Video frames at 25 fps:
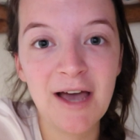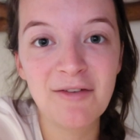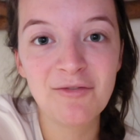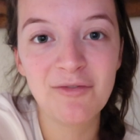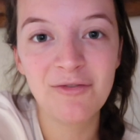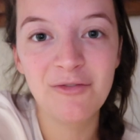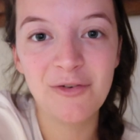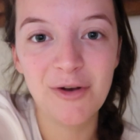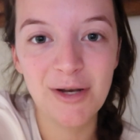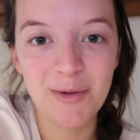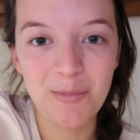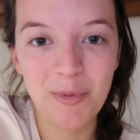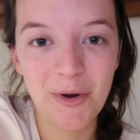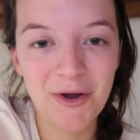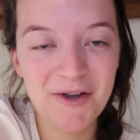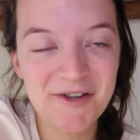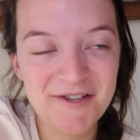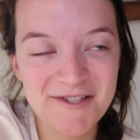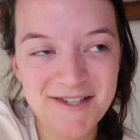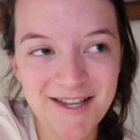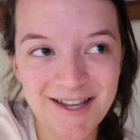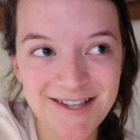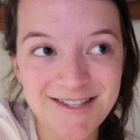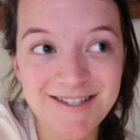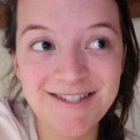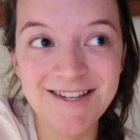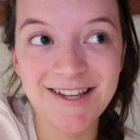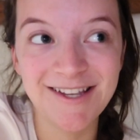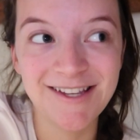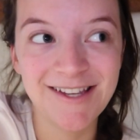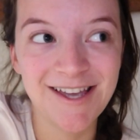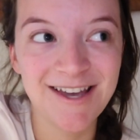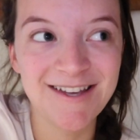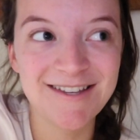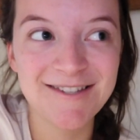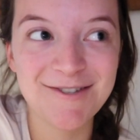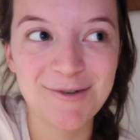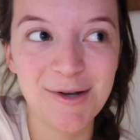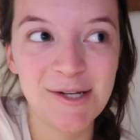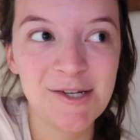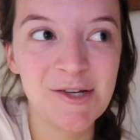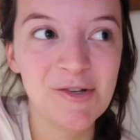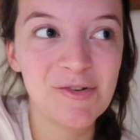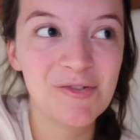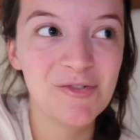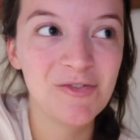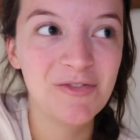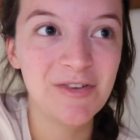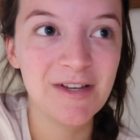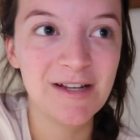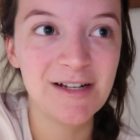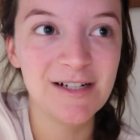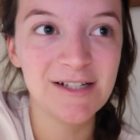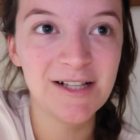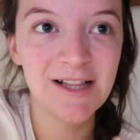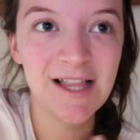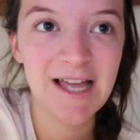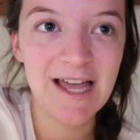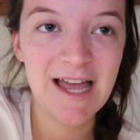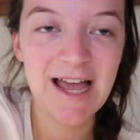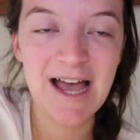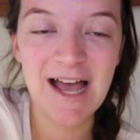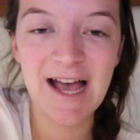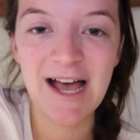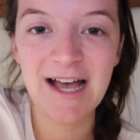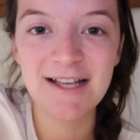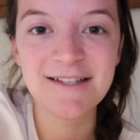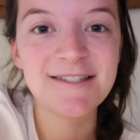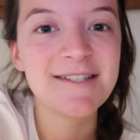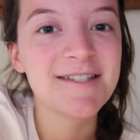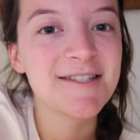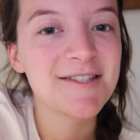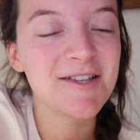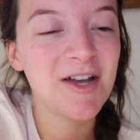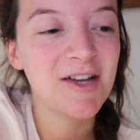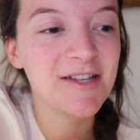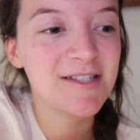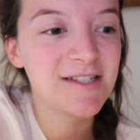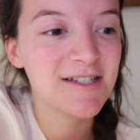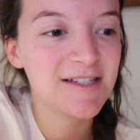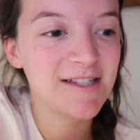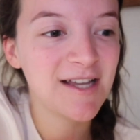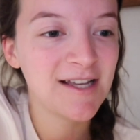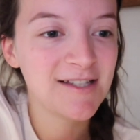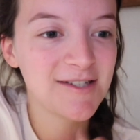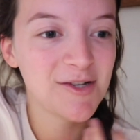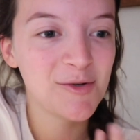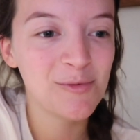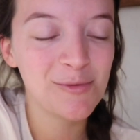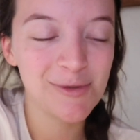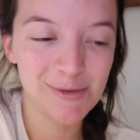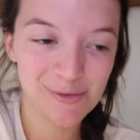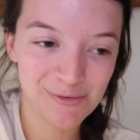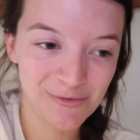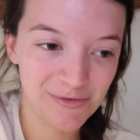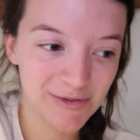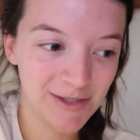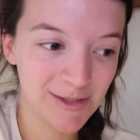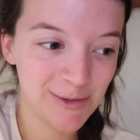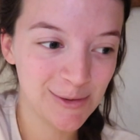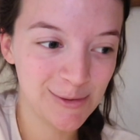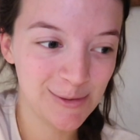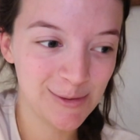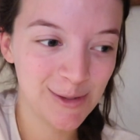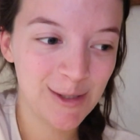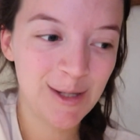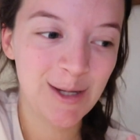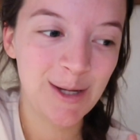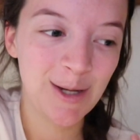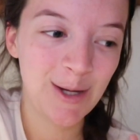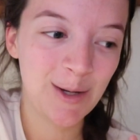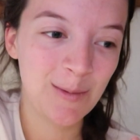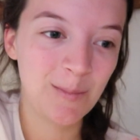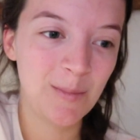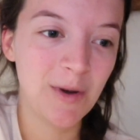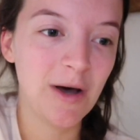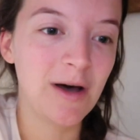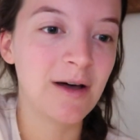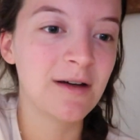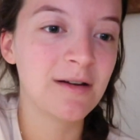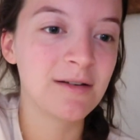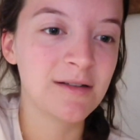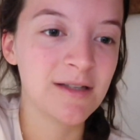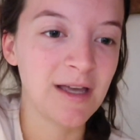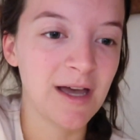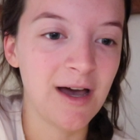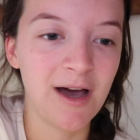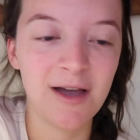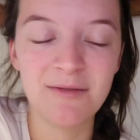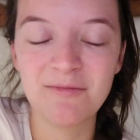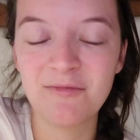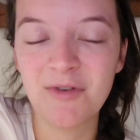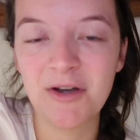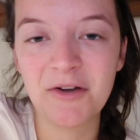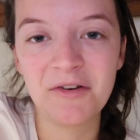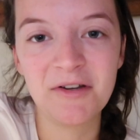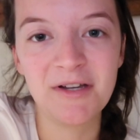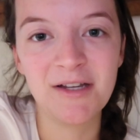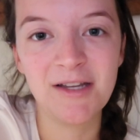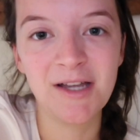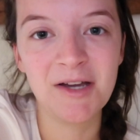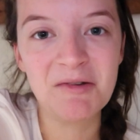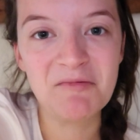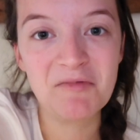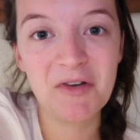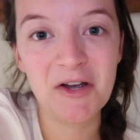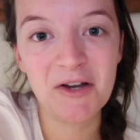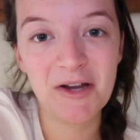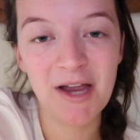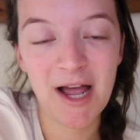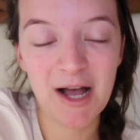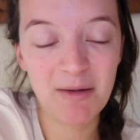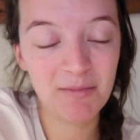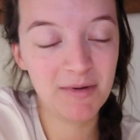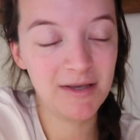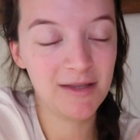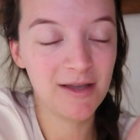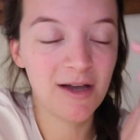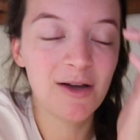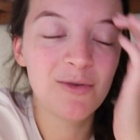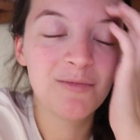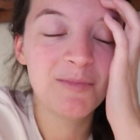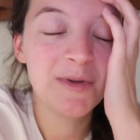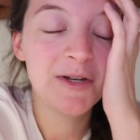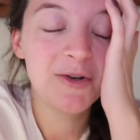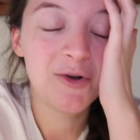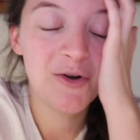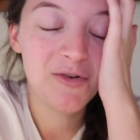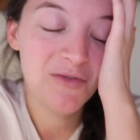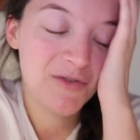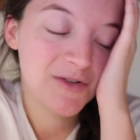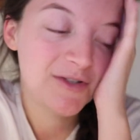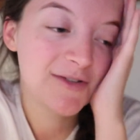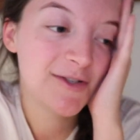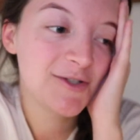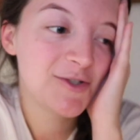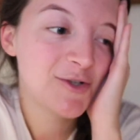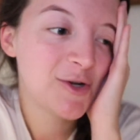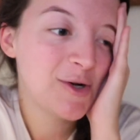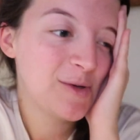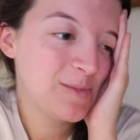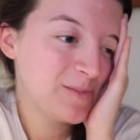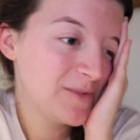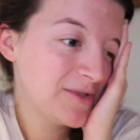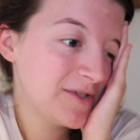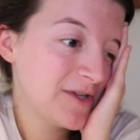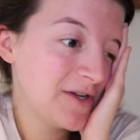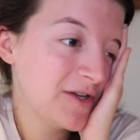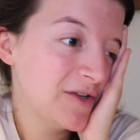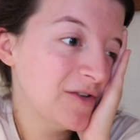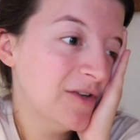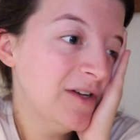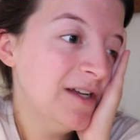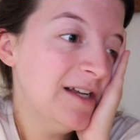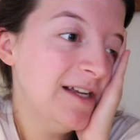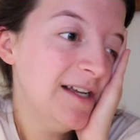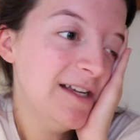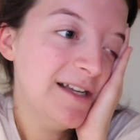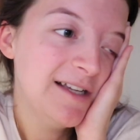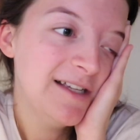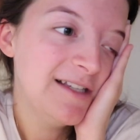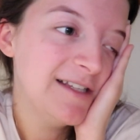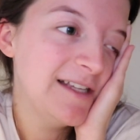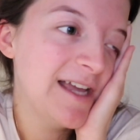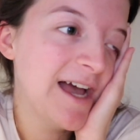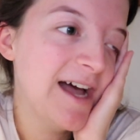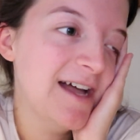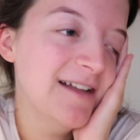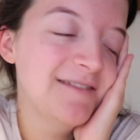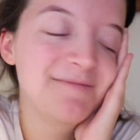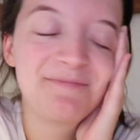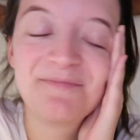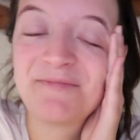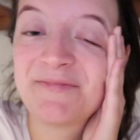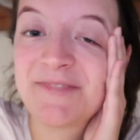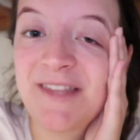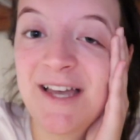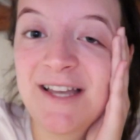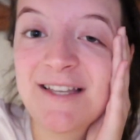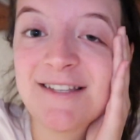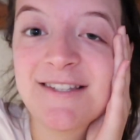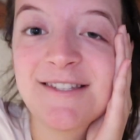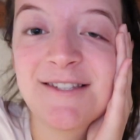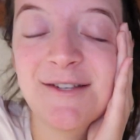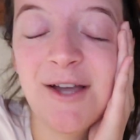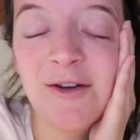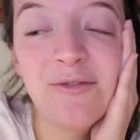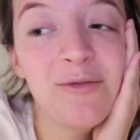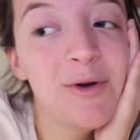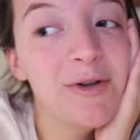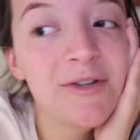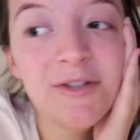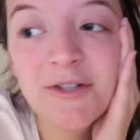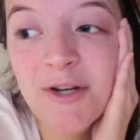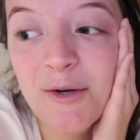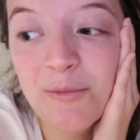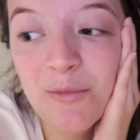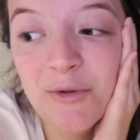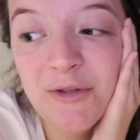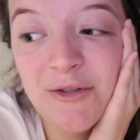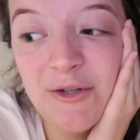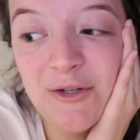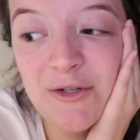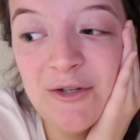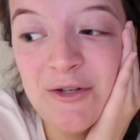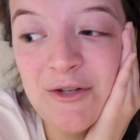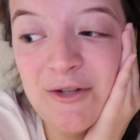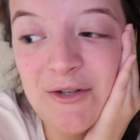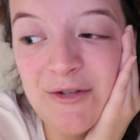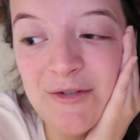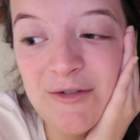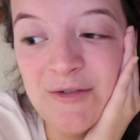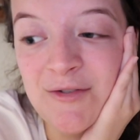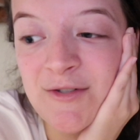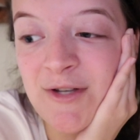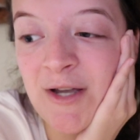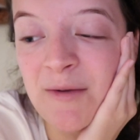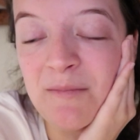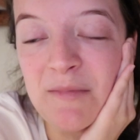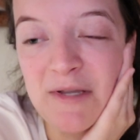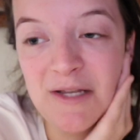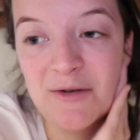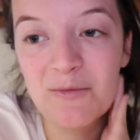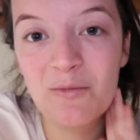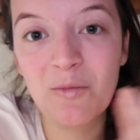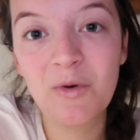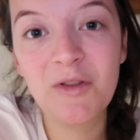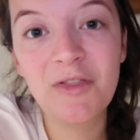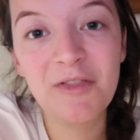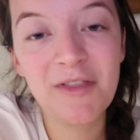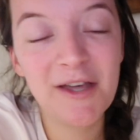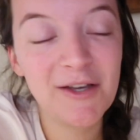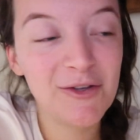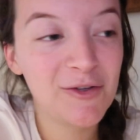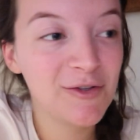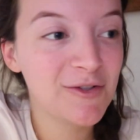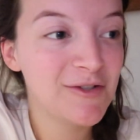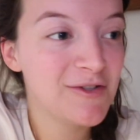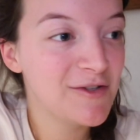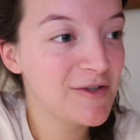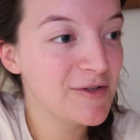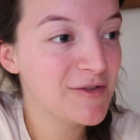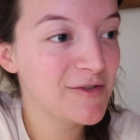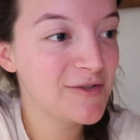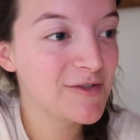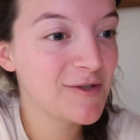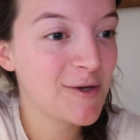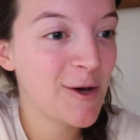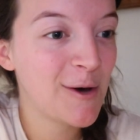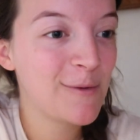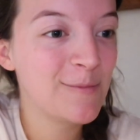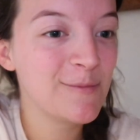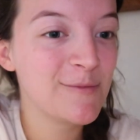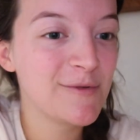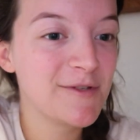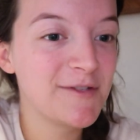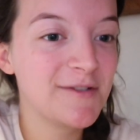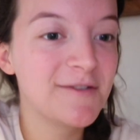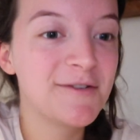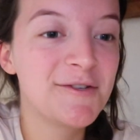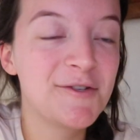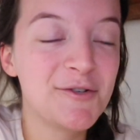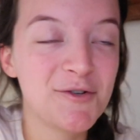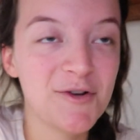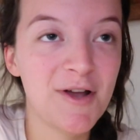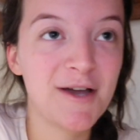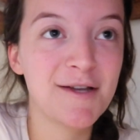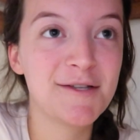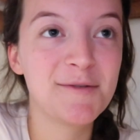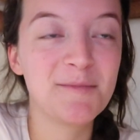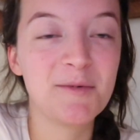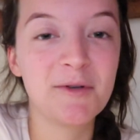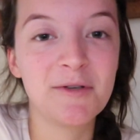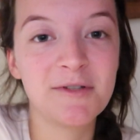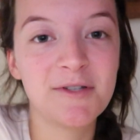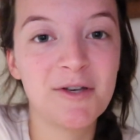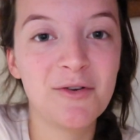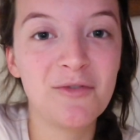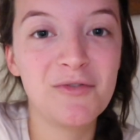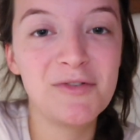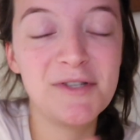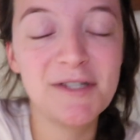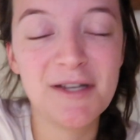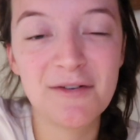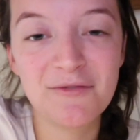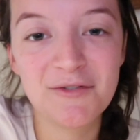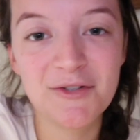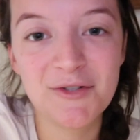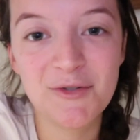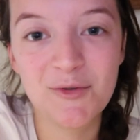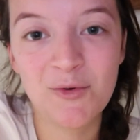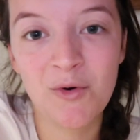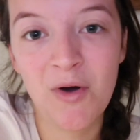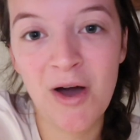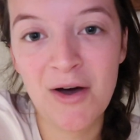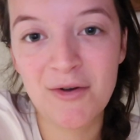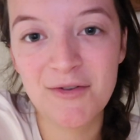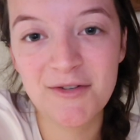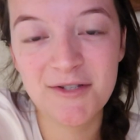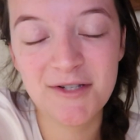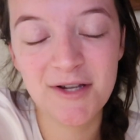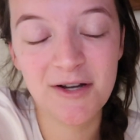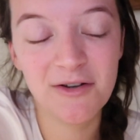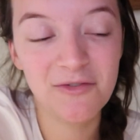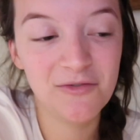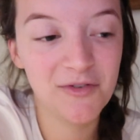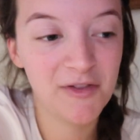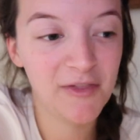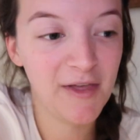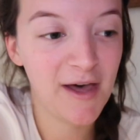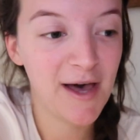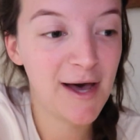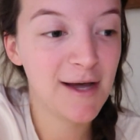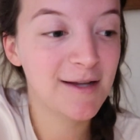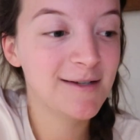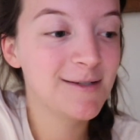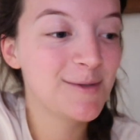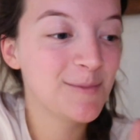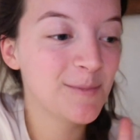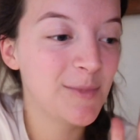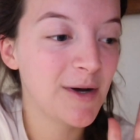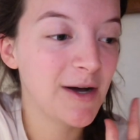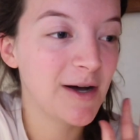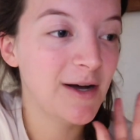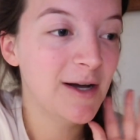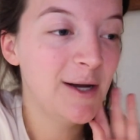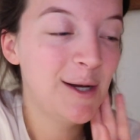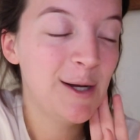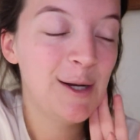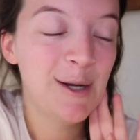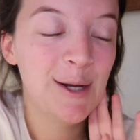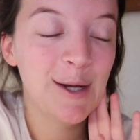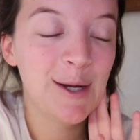I haven't fully processed it yet, so I don't feel as excited as I will feel. But yeah, I'm very happy that I've been offered the job. So yeah, I've woken up with good news. I mean, with that good news comes stress, because I obviously have to sort out stuff for that, but